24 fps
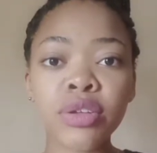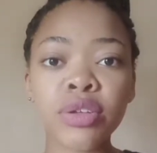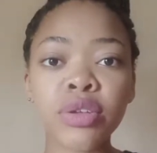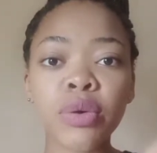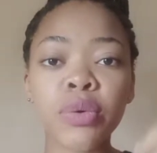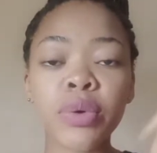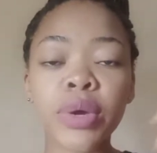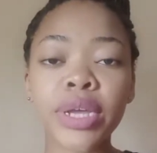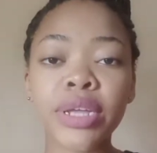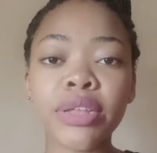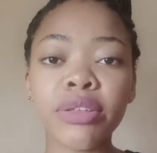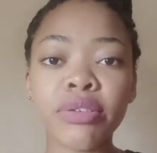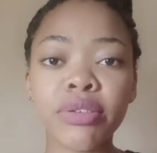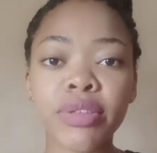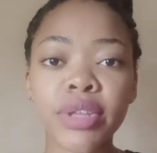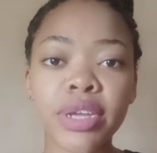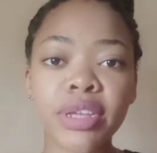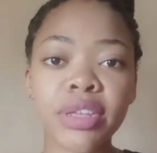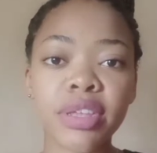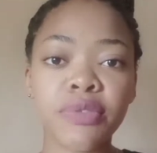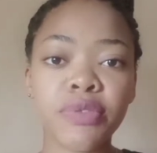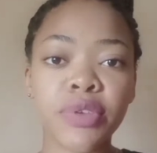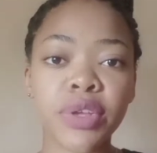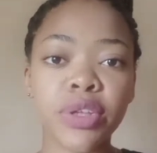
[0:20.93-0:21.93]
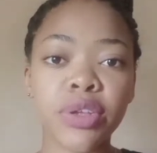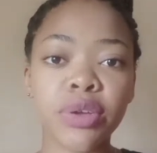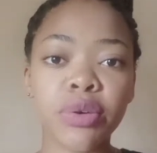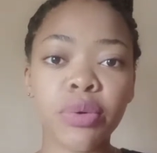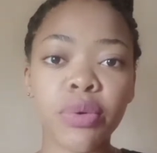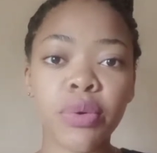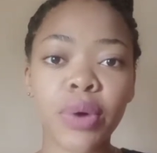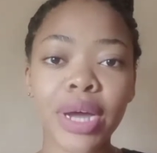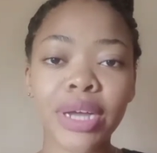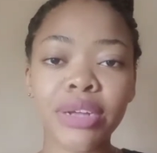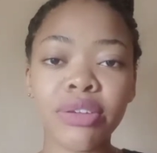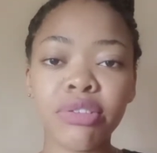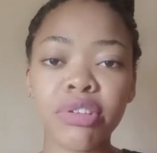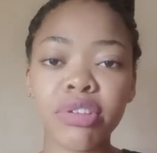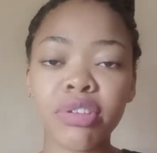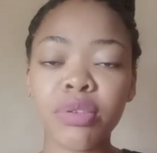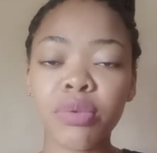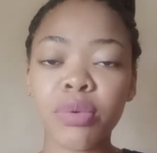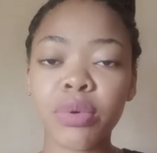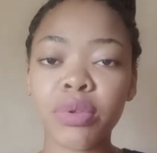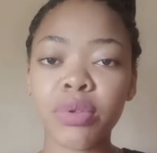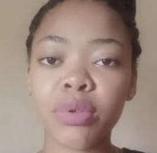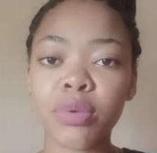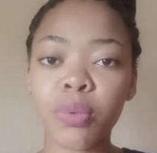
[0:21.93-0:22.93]
So in today's video, I
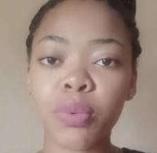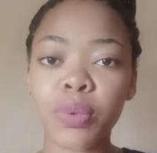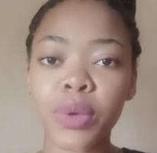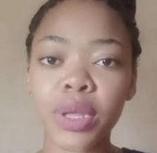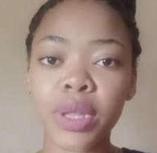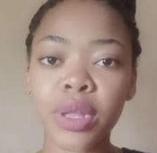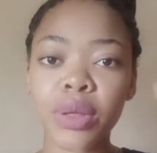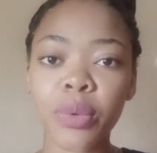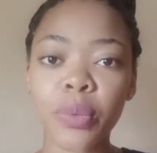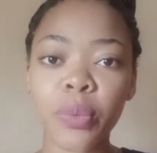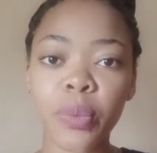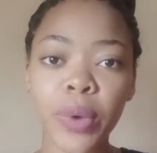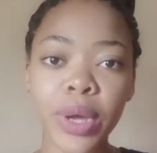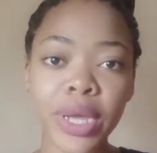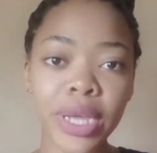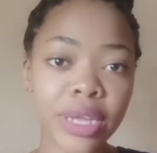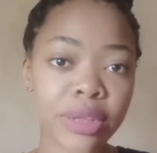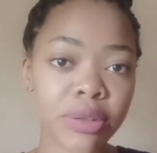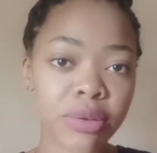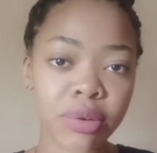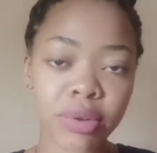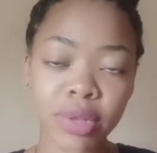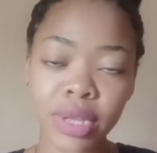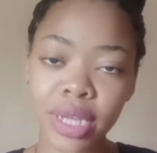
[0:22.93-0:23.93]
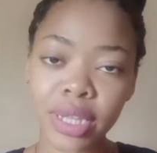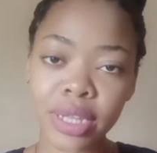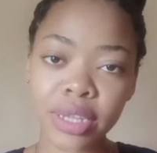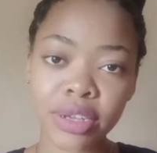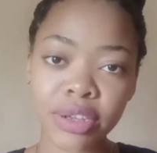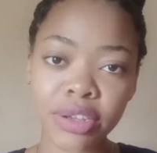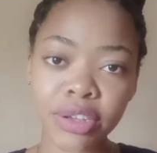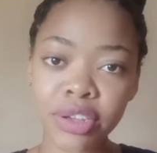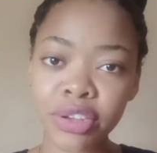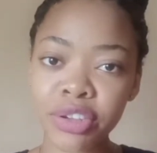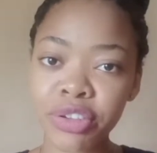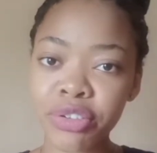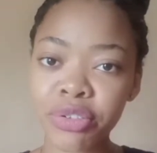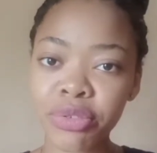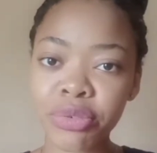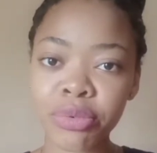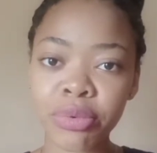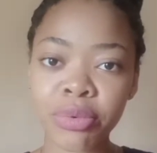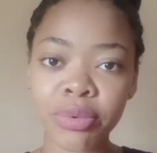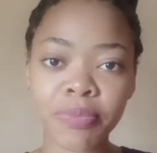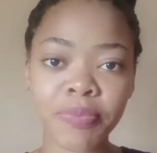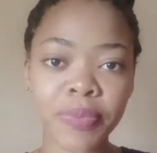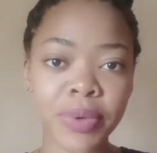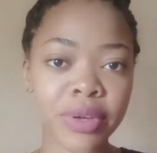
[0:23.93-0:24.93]
just want to quickly weigh in on an
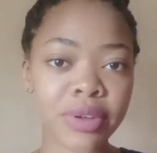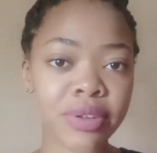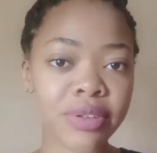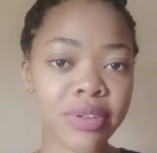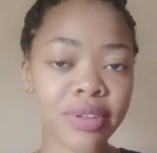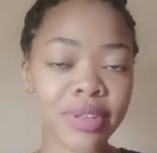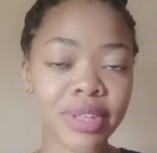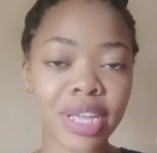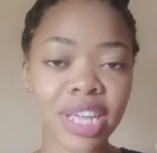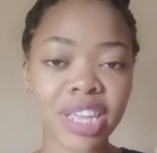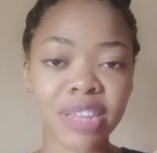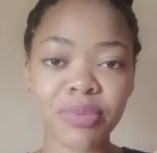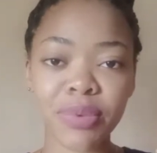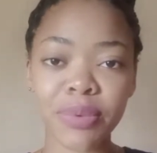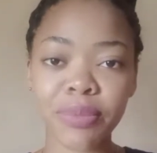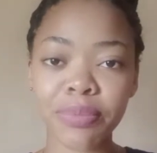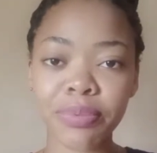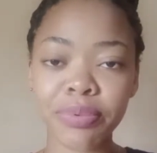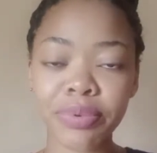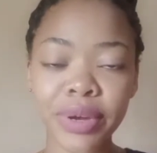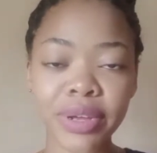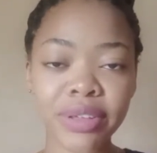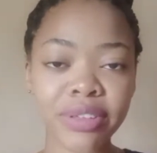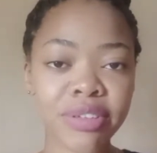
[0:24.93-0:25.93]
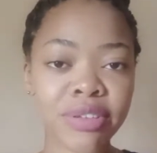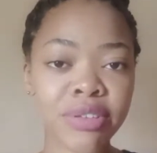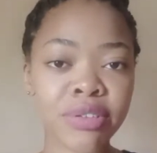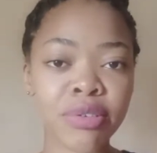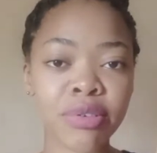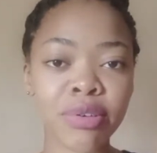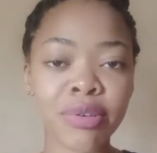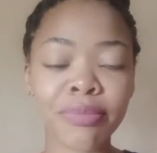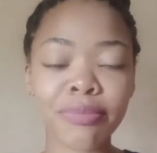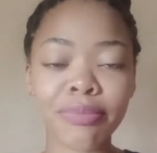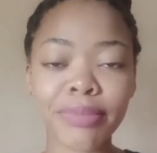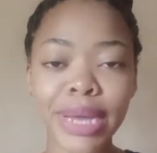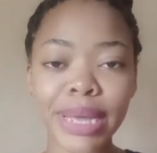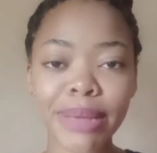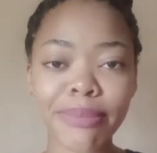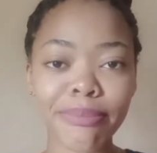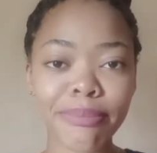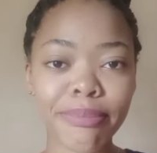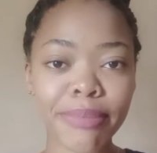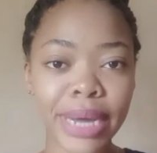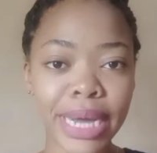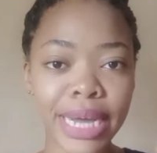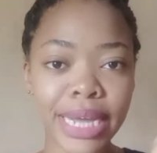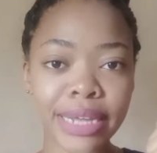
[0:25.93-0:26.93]
issue because it has been pressing on my
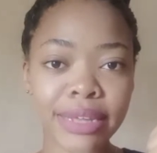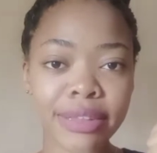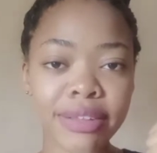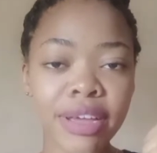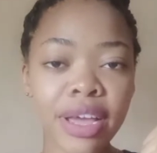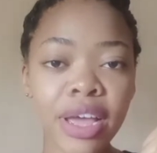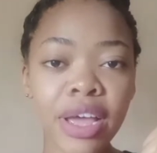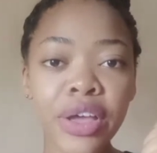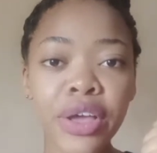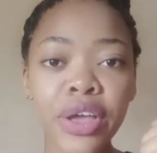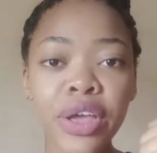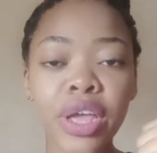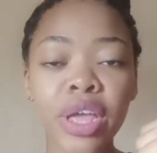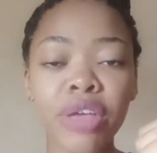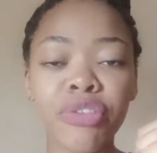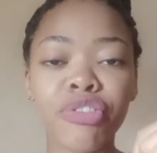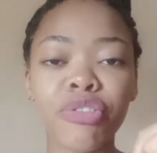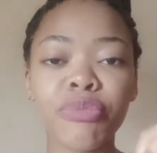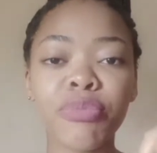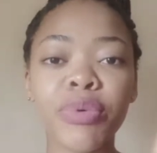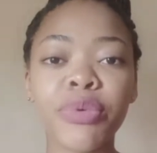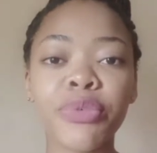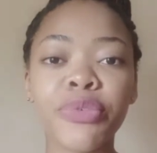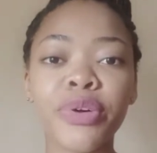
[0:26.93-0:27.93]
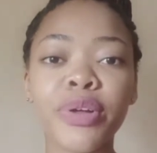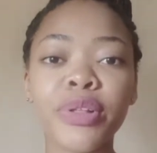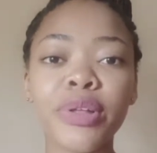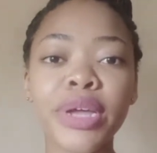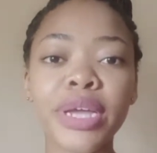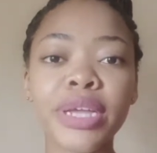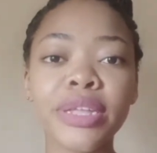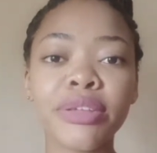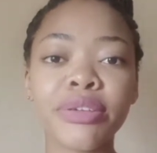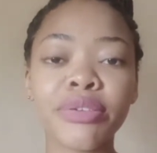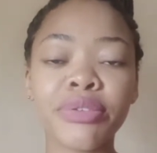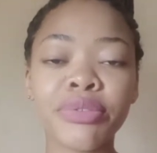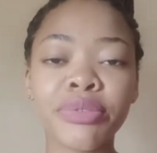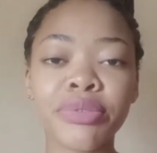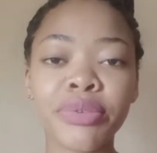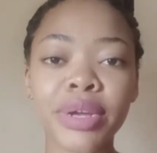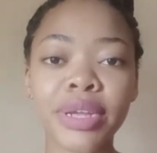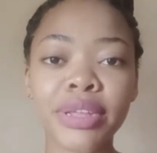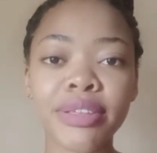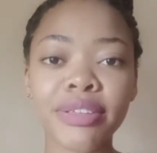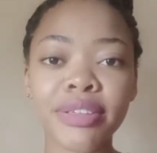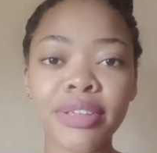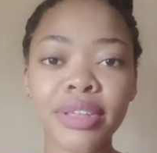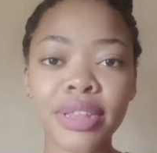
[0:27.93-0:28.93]
mind. If you've been following the
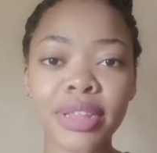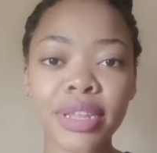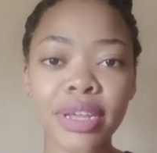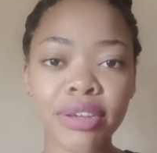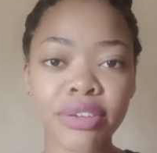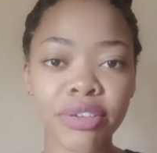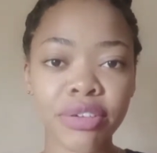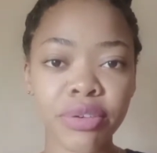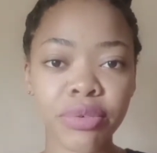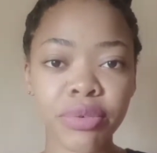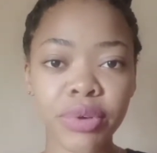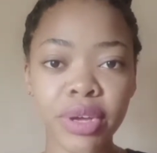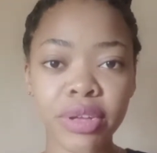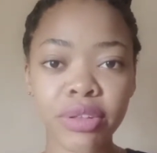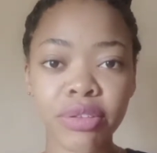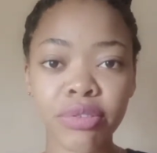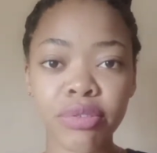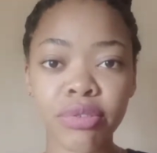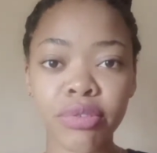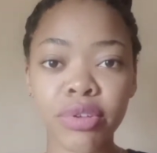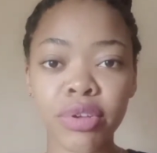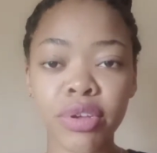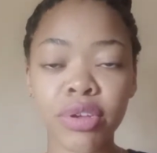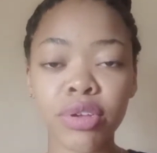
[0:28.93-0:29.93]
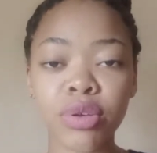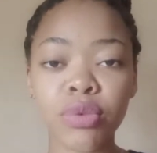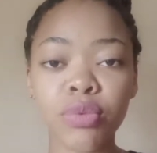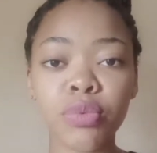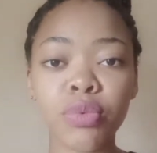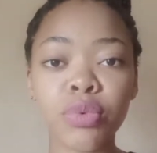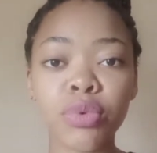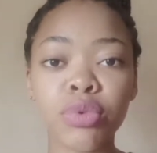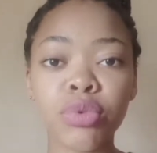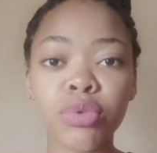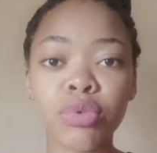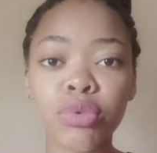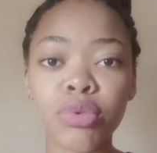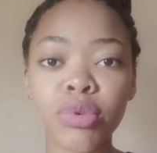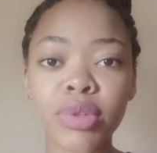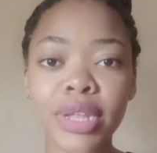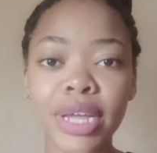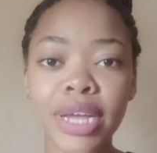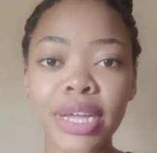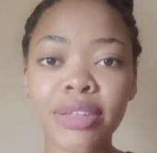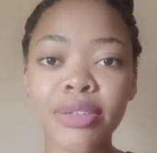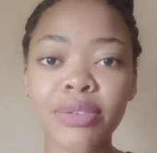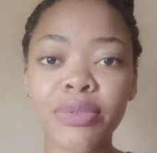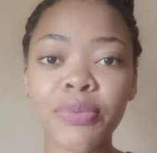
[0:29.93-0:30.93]
trends in Nigeria today, you would know
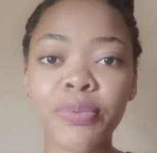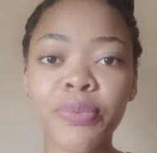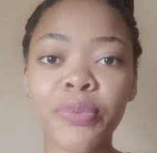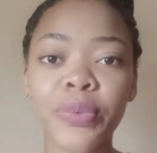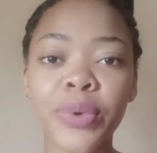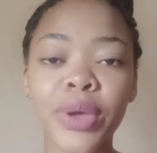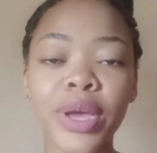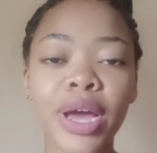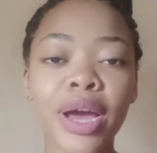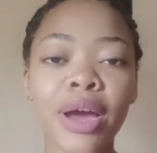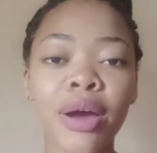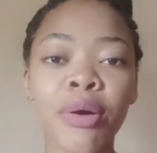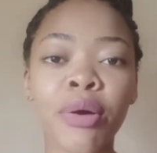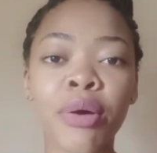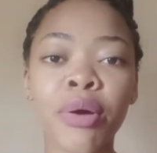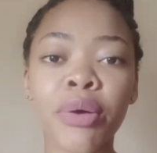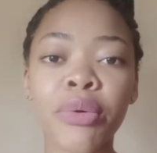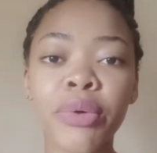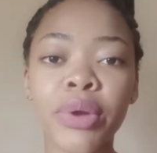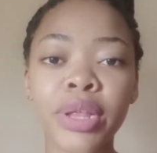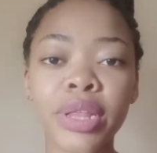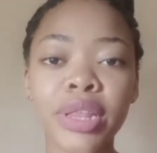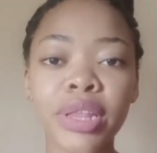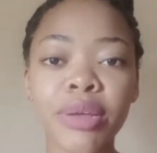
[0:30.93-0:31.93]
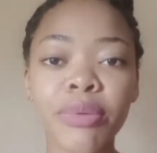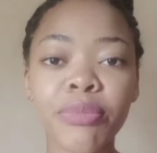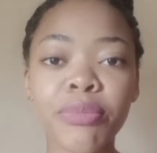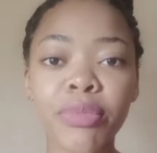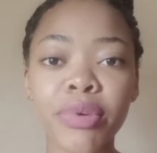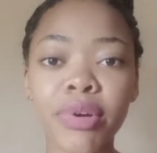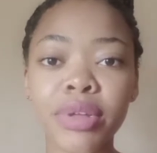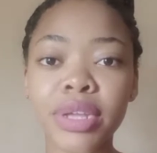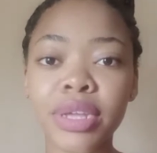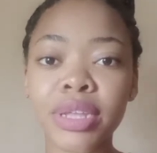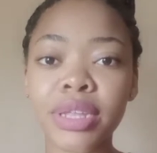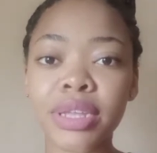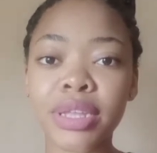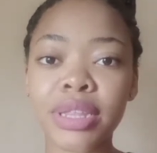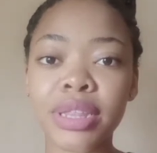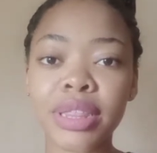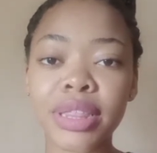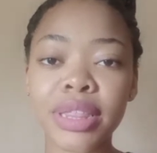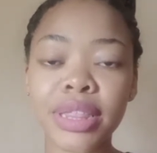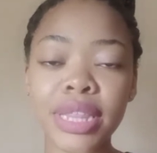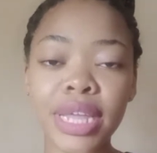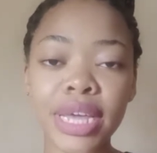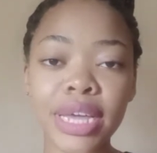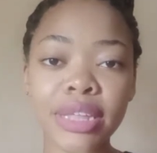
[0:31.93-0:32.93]
that we are currently mourning the
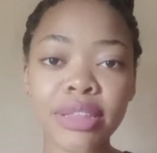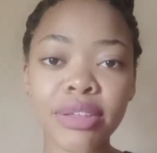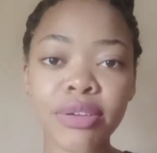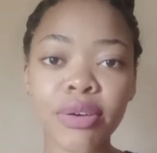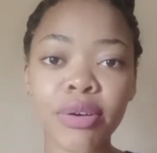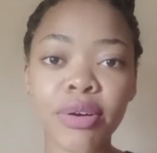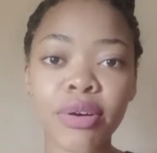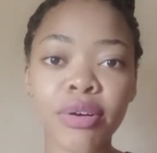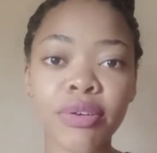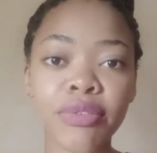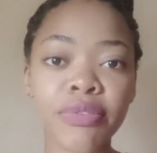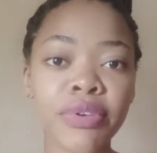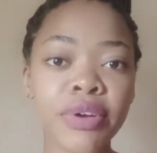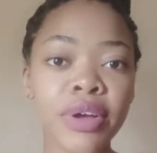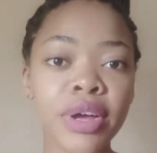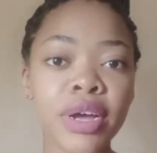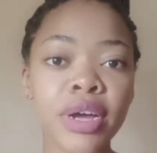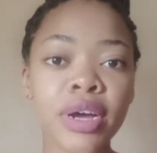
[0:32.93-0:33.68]
death of